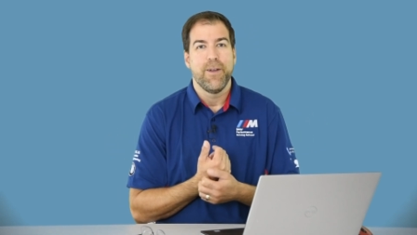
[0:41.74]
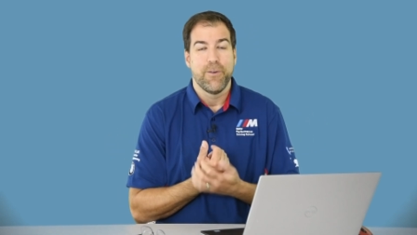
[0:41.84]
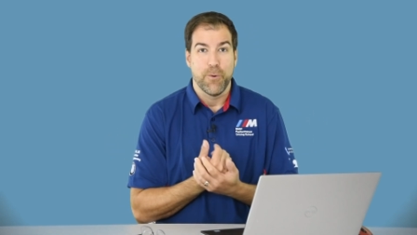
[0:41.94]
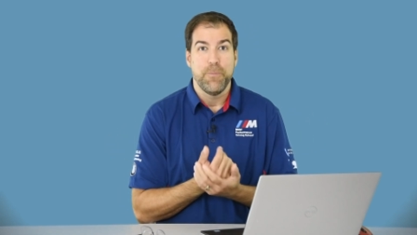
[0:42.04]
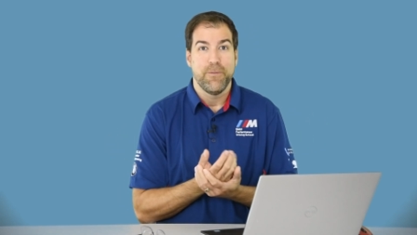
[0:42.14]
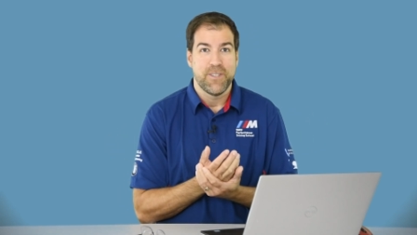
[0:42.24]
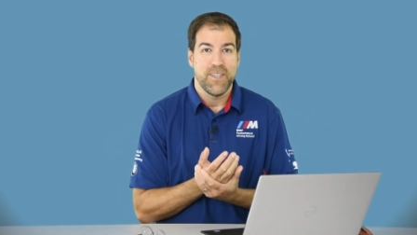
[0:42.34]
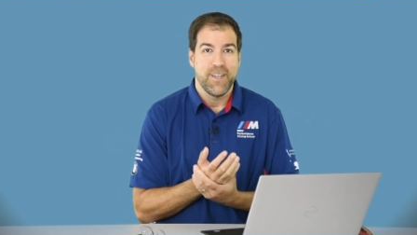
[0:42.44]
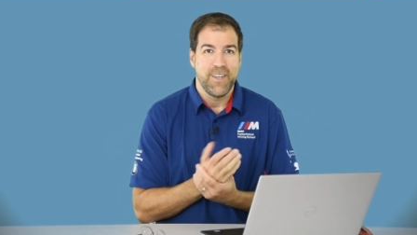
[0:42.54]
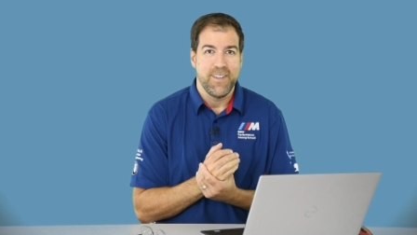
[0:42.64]
group of
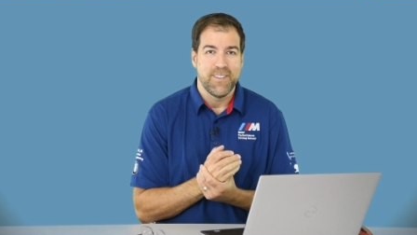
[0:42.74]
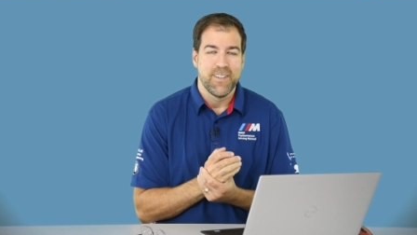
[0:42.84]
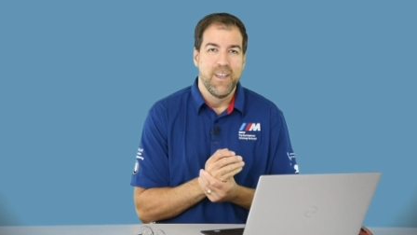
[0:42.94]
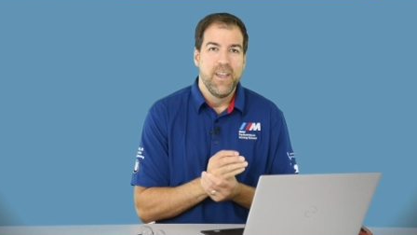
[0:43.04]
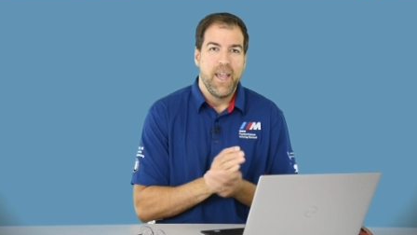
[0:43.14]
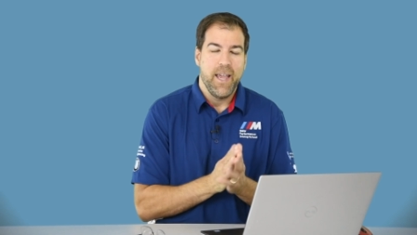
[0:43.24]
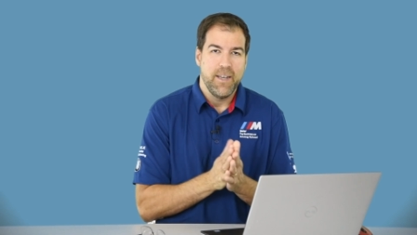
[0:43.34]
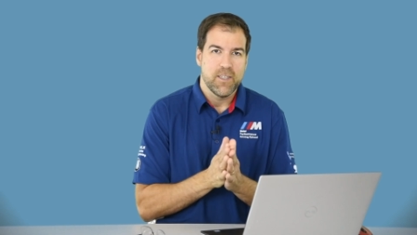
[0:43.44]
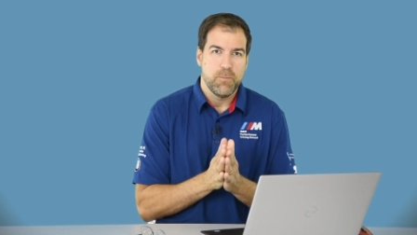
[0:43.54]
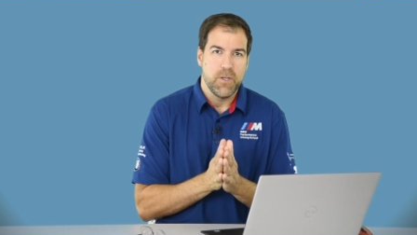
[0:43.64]
settings and
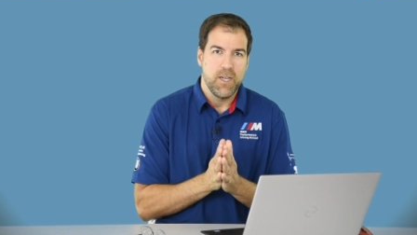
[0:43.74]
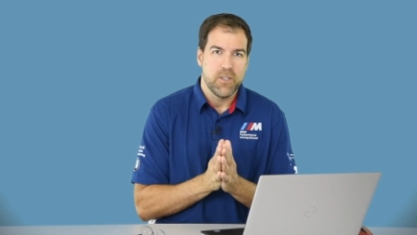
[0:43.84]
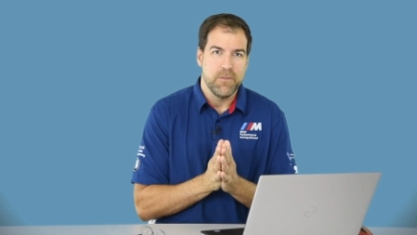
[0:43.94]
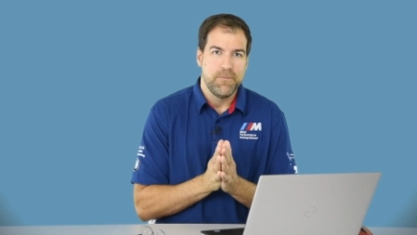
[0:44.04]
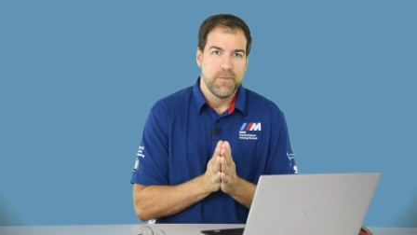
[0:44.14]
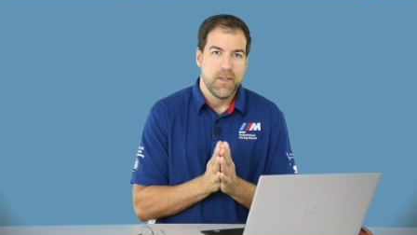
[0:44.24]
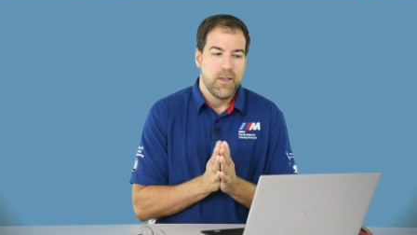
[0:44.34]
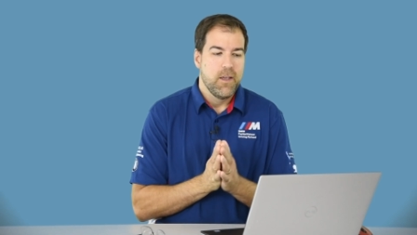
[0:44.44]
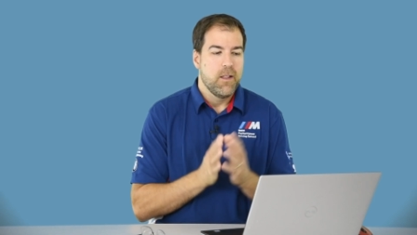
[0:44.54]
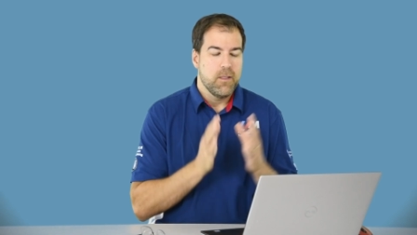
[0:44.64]
explanation.
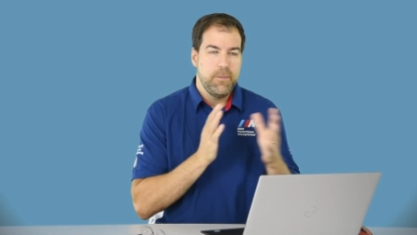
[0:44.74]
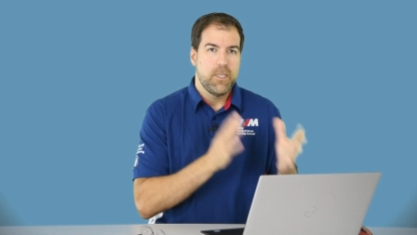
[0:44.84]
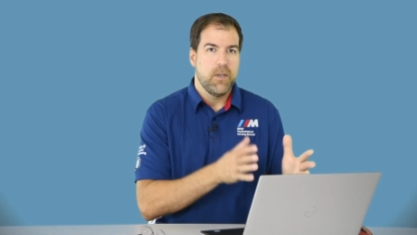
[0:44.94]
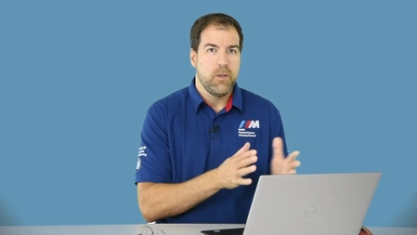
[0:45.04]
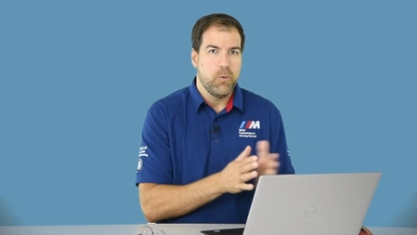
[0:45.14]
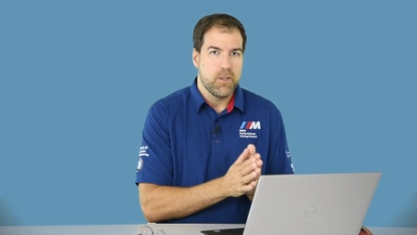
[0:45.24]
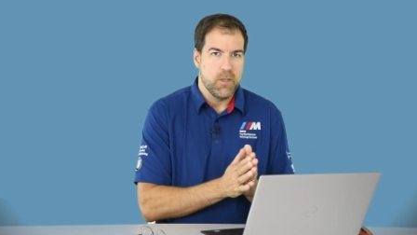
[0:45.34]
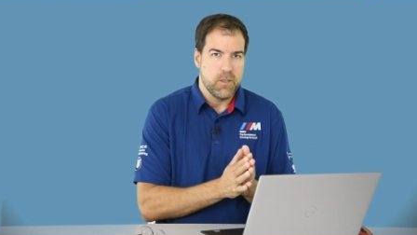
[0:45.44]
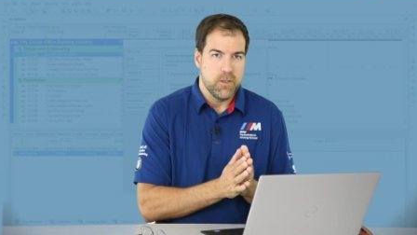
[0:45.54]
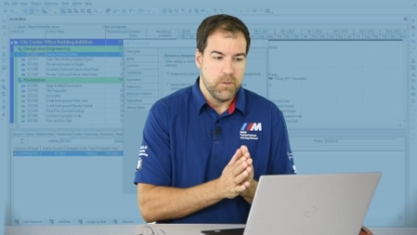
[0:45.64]
Let me tell you what
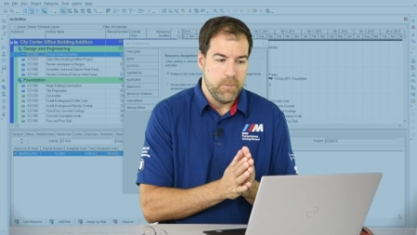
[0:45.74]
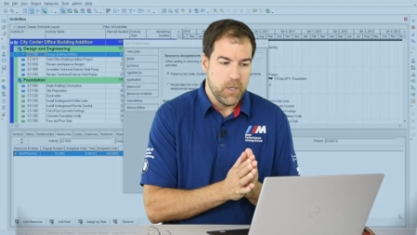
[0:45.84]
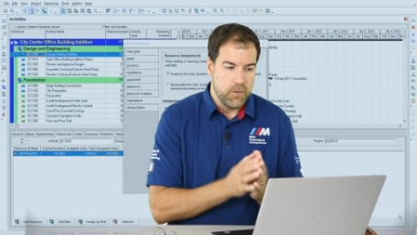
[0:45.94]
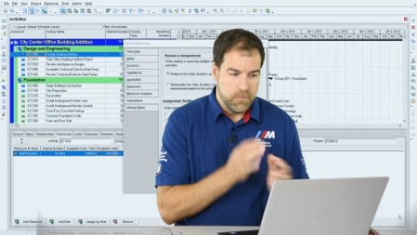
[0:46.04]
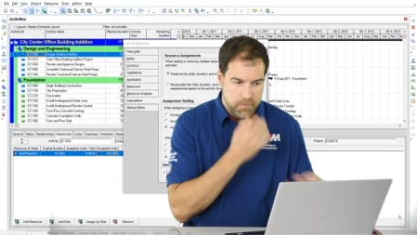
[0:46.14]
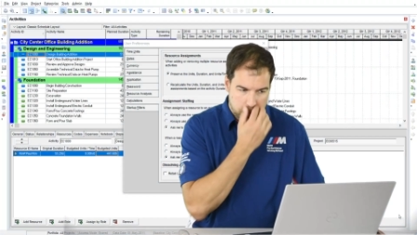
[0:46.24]
this is about.